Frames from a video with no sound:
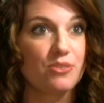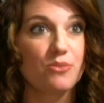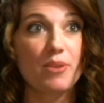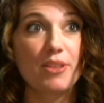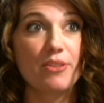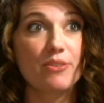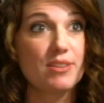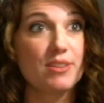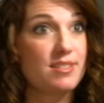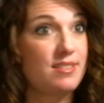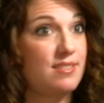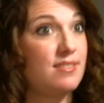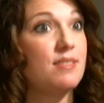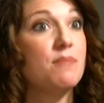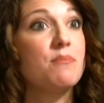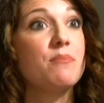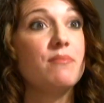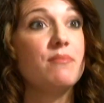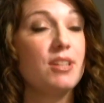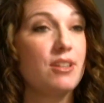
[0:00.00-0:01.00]
Whether it's
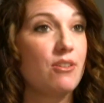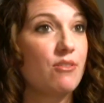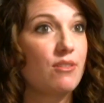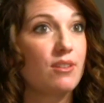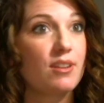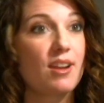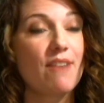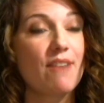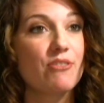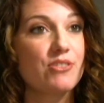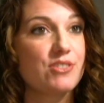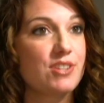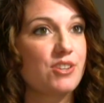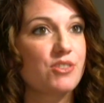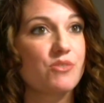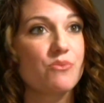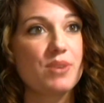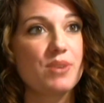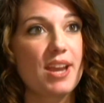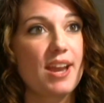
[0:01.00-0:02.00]
the, you know the
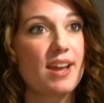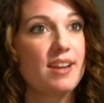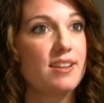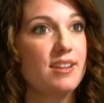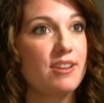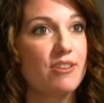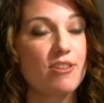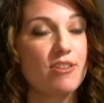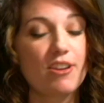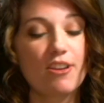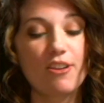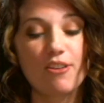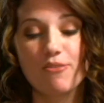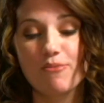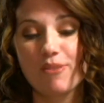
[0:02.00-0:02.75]
conversation we had a year ago,